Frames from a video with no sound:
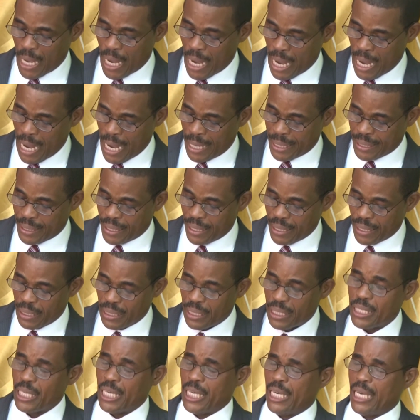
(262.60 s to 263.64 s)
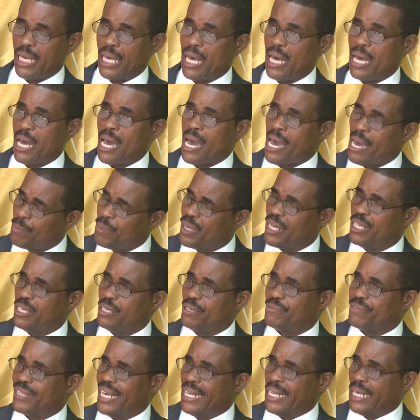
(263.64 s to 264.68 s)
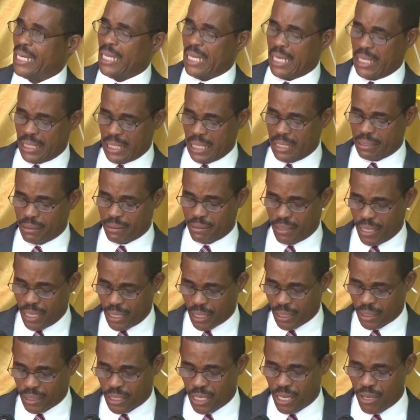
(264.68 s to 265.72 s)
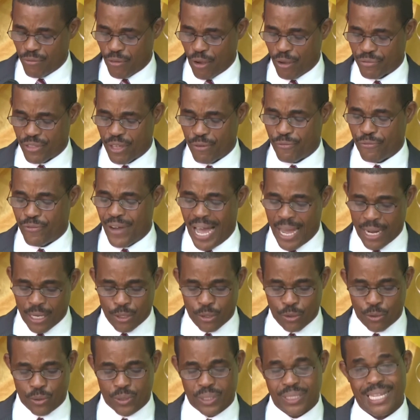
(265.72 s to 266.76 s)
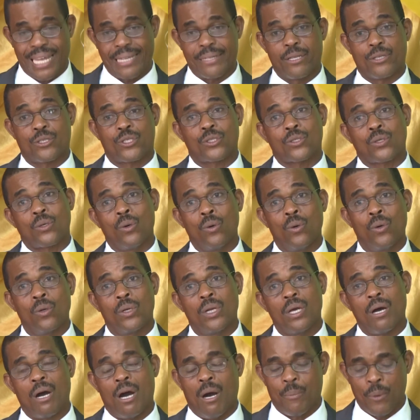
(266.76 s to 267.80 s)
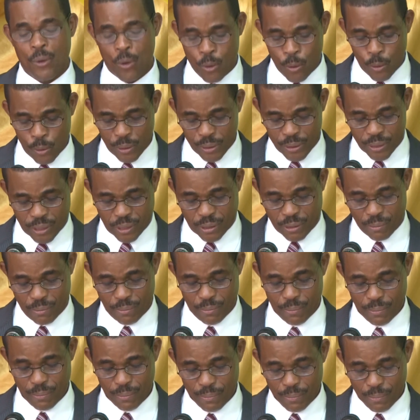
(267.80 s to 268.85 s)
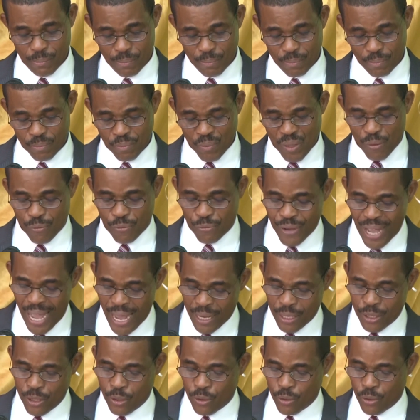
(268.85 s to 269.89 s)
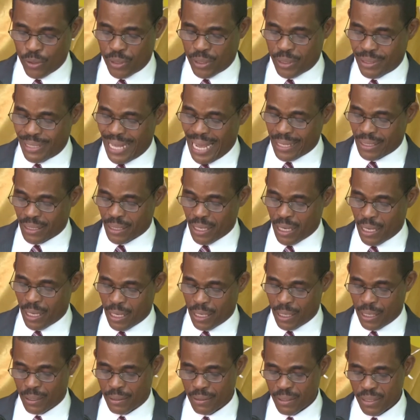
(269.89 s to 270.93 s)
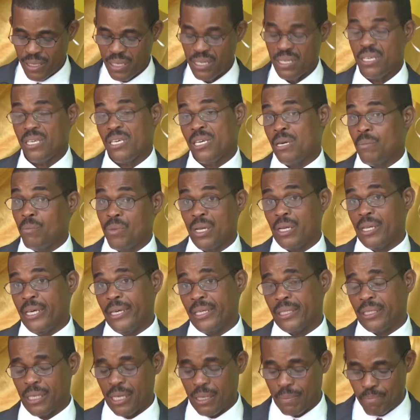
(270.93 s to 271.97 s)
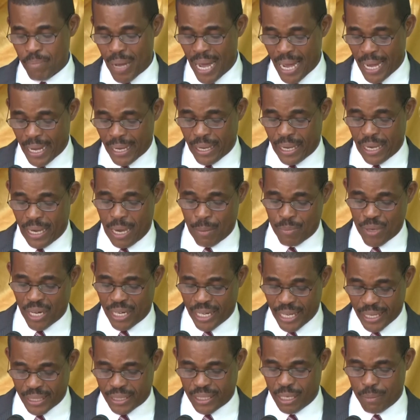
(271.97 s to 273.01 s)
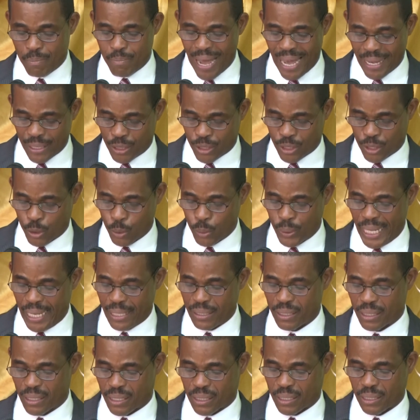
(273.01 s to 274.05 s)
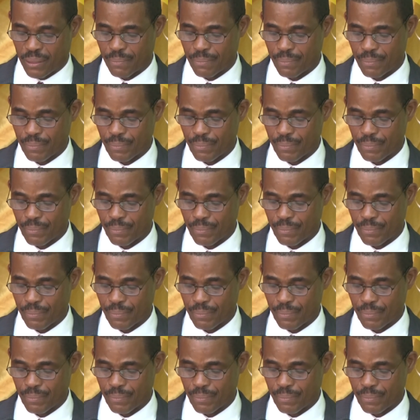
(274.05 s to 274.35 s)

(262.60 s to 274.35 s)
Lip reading: And I believe that it is indicative of the values that the school upholds. Values that are emulated by students.